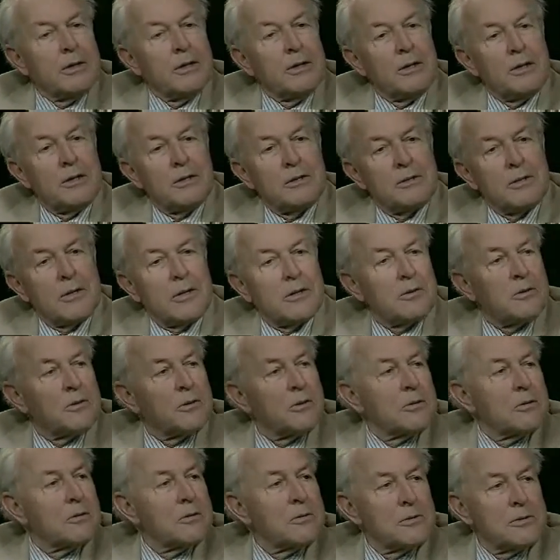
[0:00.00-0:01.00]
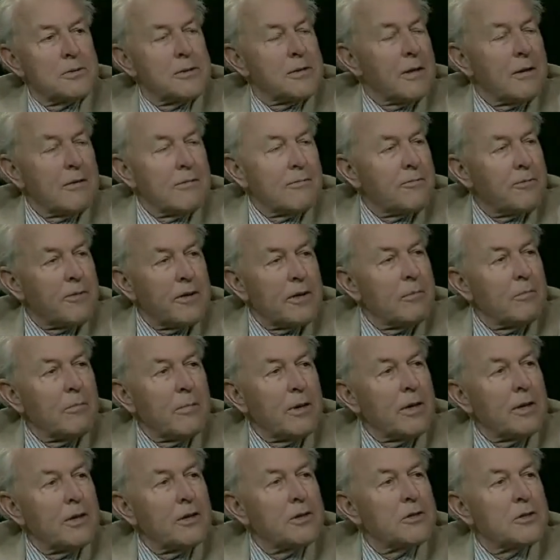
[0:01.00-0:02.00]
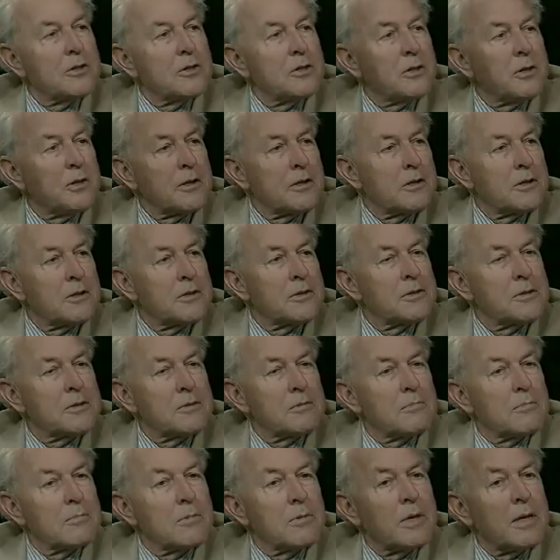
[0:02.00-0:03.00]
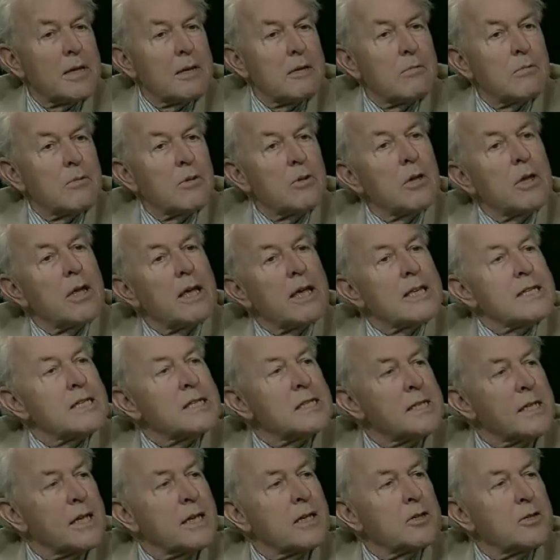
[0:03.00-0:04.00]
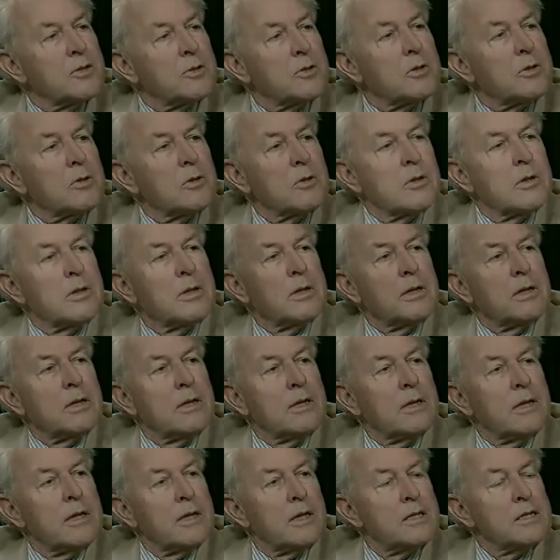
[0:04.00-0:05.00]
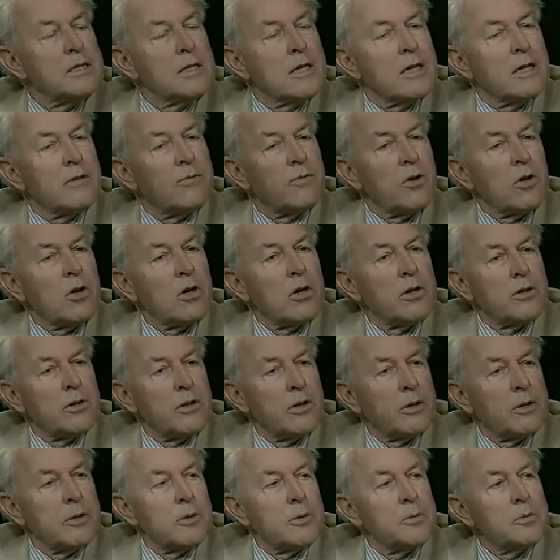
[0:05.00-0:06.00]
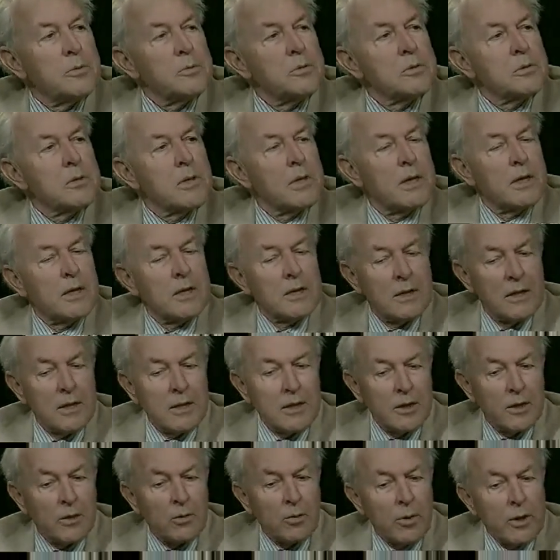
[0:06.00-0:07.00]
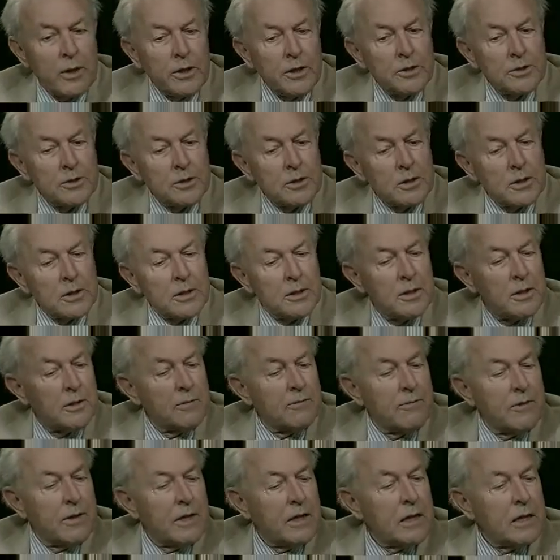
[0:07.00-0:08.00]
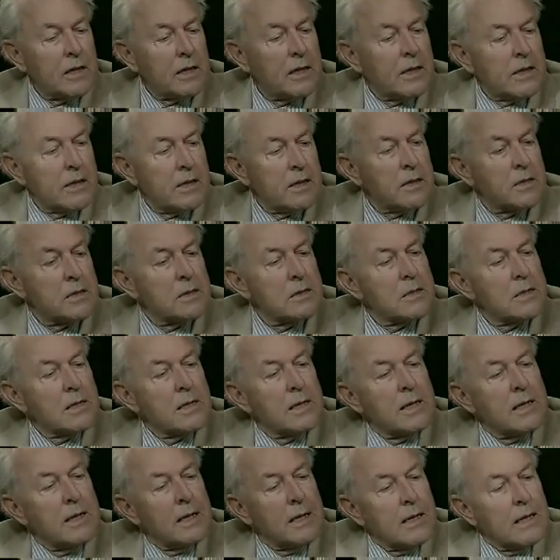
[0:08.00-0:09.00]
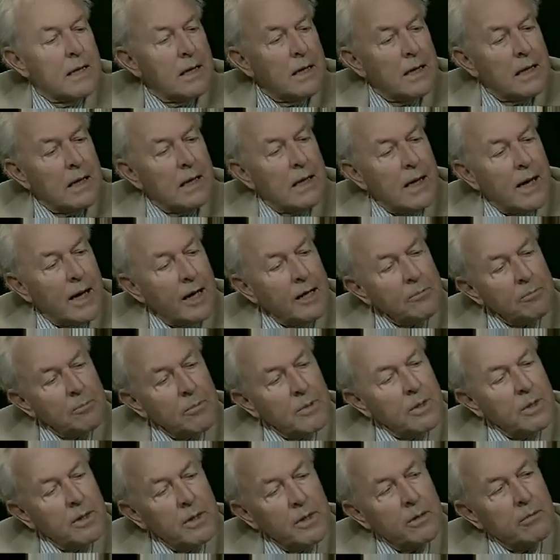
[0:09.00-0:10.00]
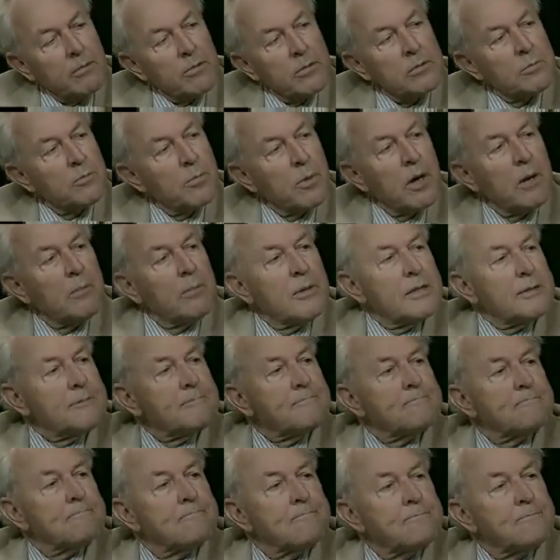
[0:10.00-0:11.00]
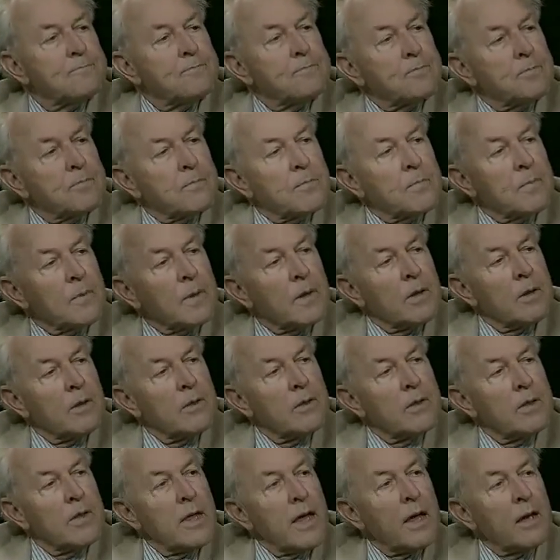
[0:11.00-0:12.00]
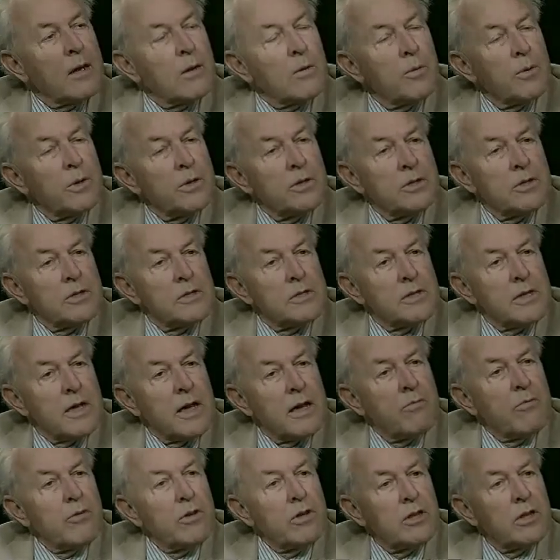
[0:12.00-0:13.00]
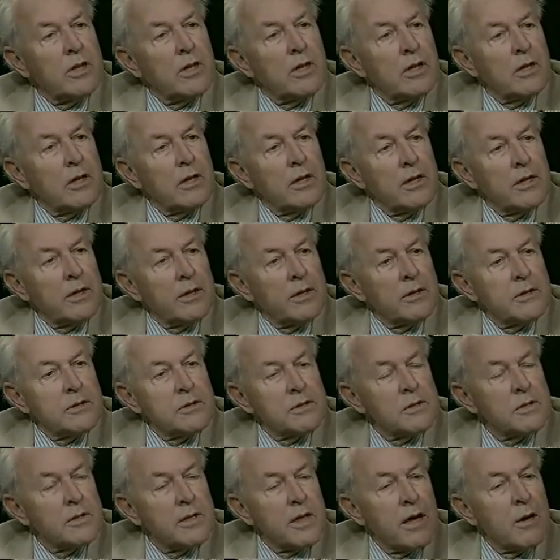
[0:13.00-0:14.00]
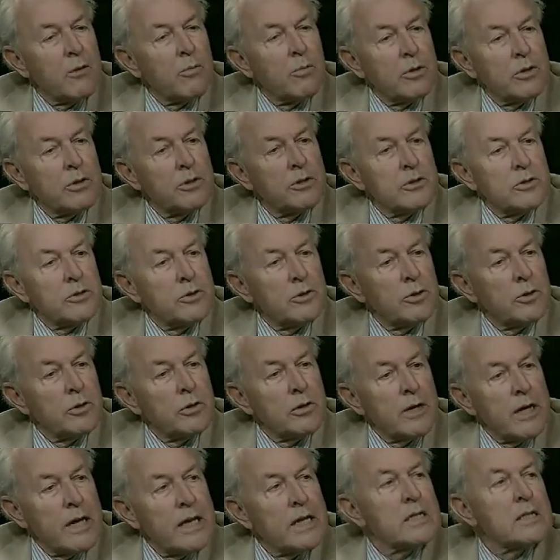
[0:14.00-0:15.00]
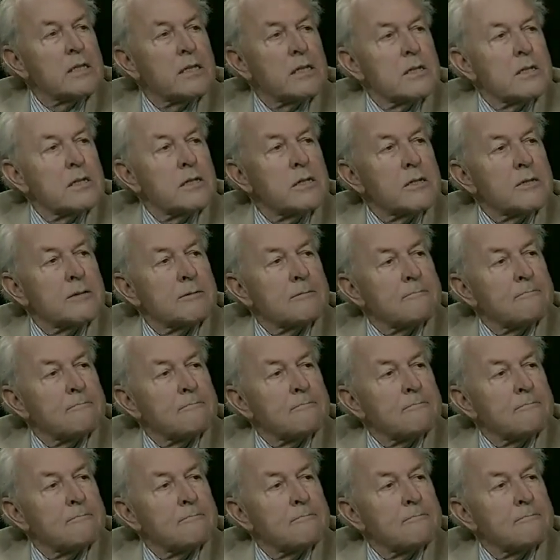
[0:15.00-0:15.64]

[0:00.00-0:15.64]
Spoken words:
it's not your self-image. It's essential inside of all of those. And the equation of the Veda is Atman equals Brahman. That which is everything is that which is your essence,